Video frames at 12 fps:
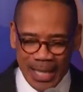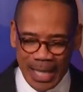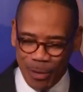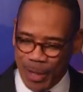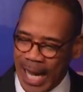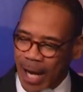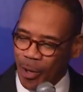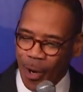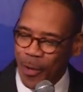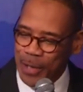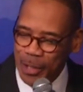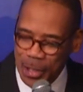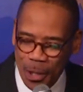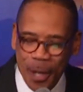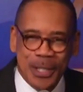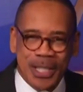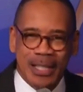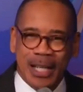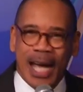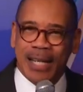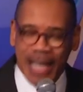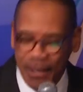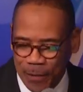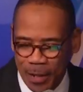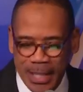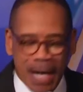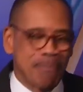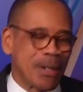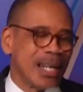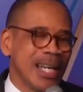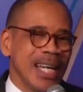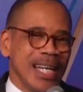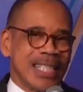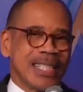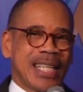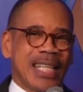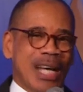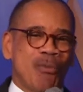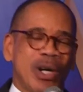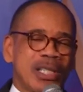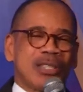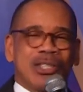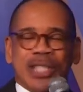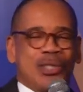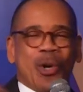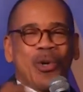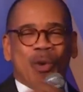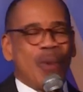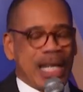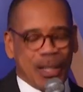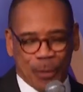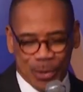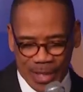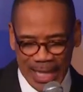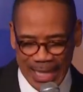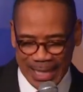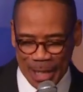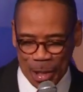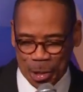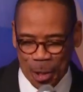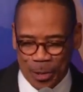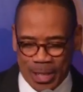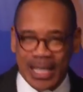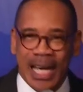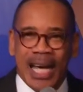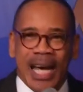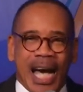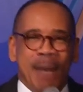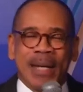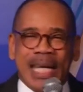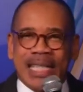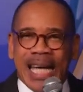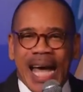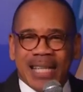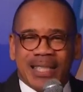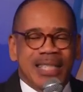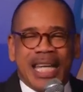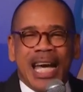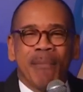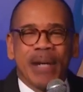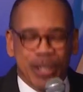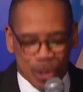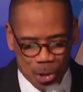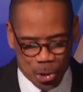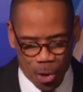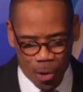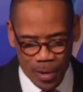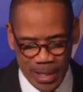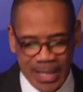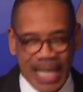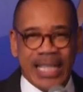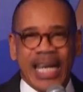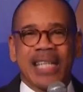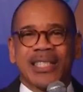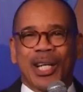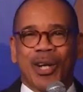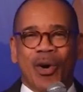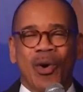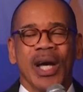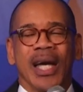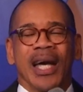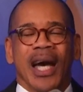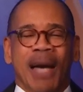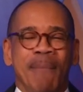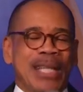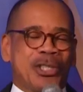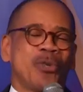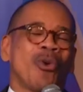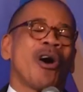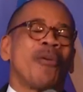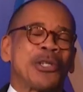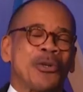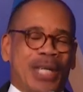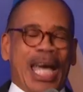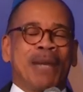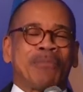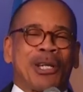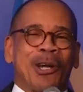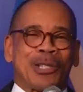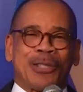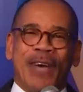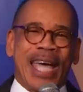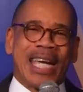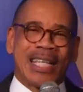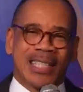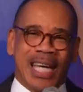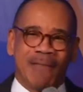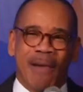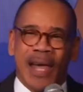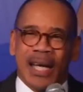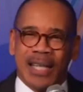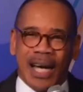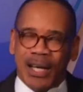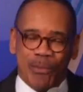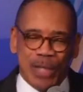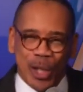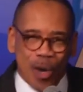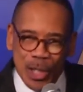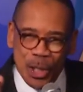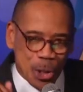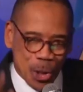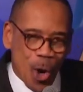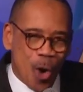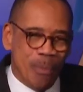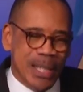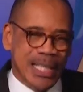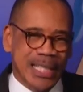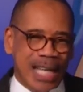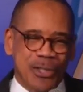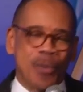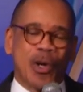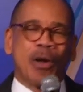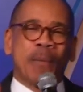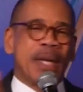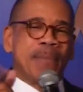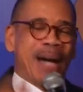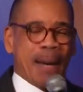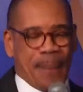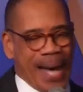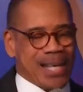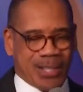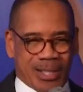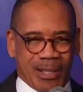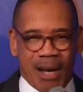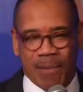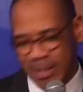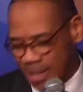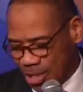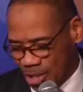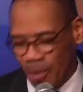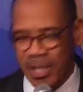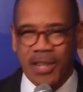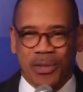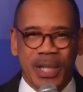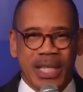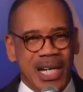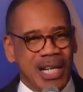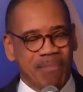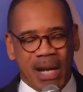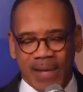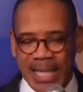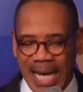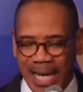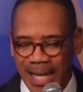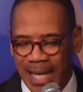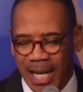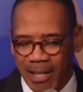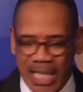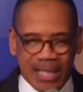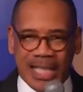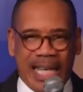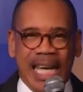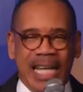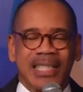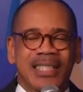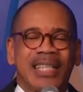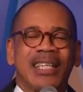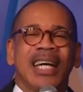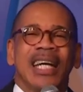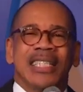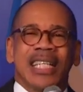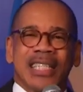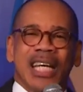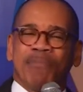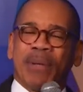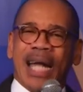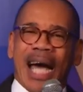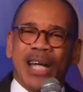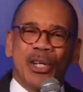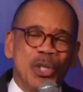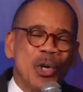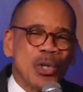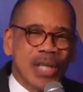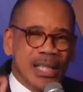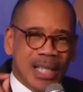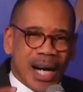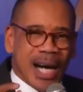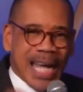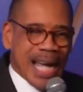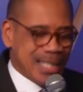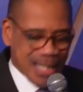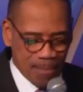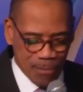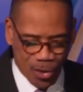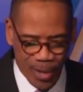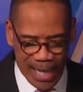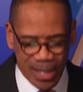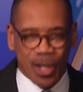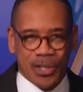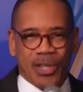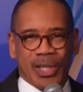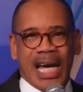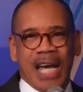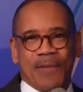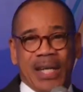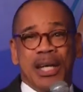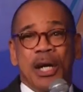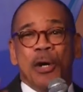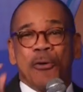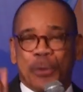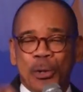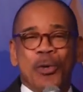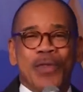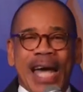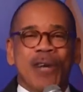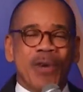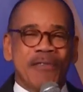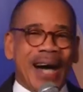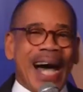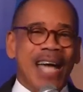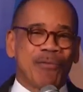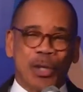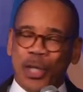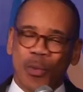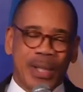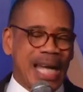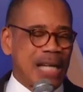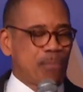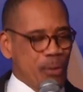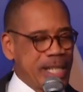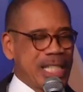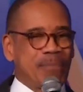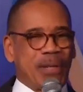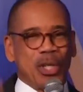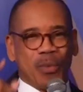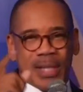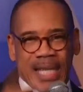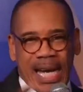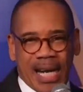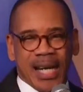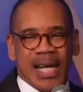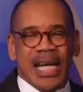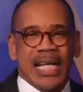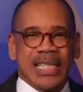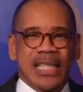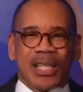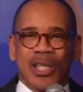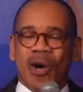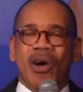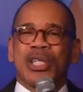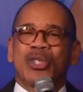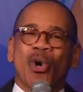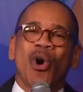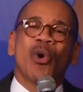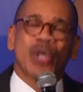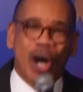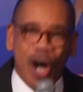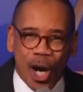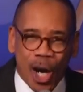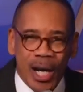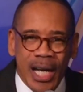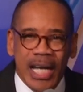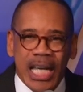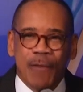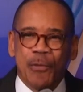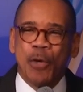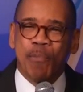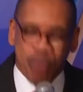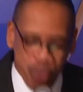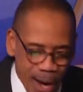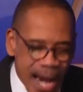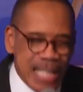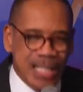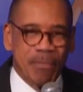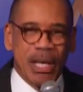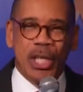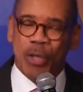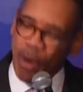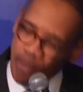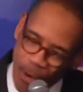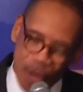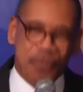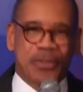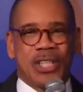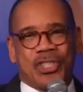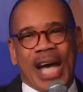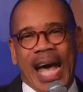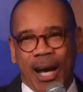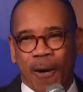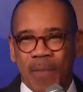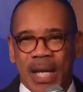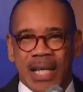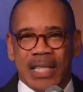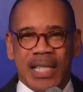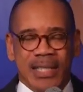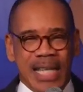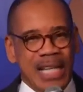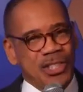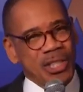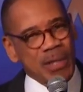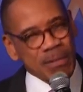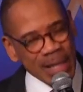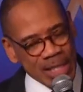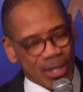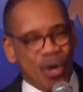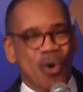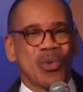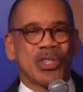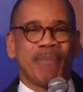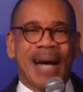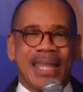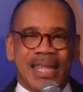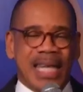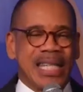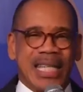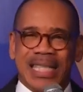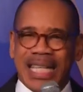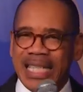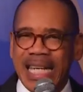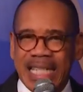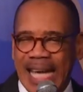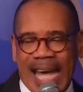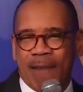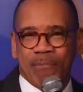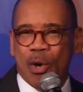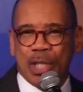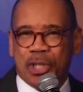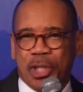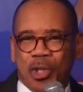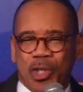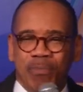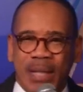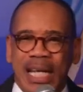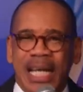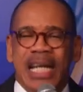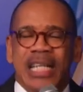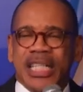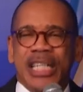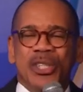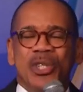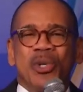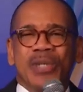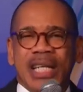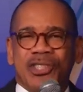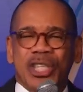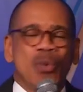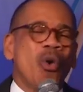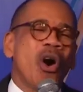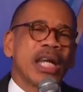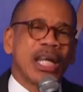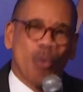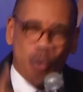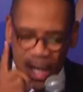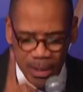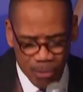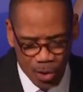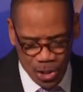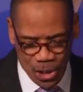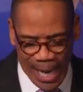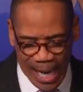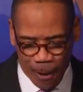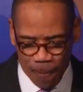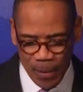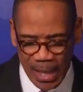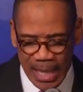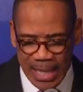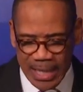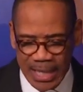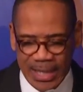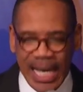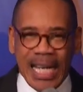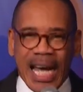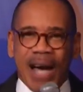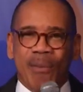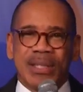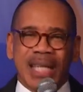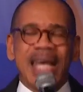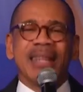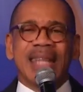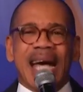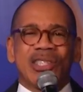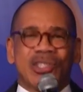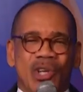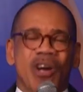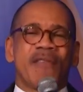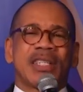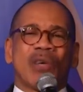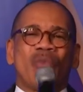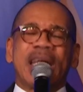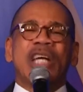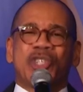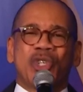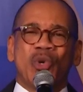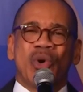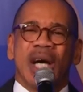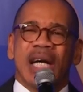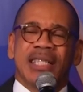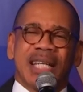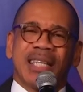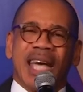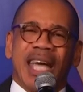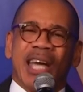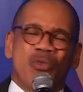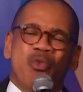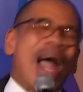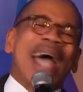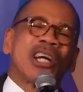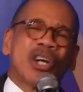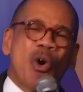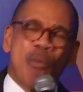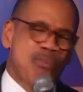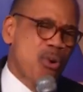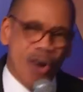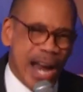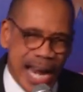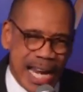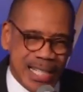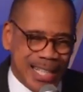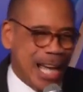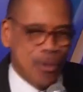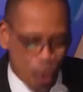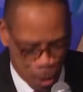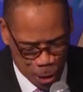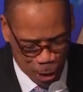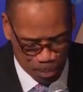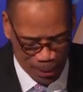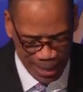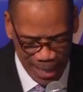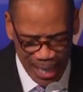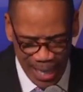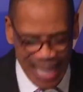They called the church and left her number. And she says, she sold a wonderful seed to the church. And I began to ask to tell me your story. She said, years ago, I met you all when you came to Las Vegas. And the Lord showed me, says, you were going to be my pastor. I was this 33 young, Mary and I, just kids. And she said, but I knew that God had something great on your life. And through that revival, you were not preaching, but you were there. He said, the Lord told her, if you praise me, you will birth the child. She said she was much older by then and didn't need to have more children, but she knew that she wanted one more child. She said, I was in that service and went into just a radical praise and worshiping.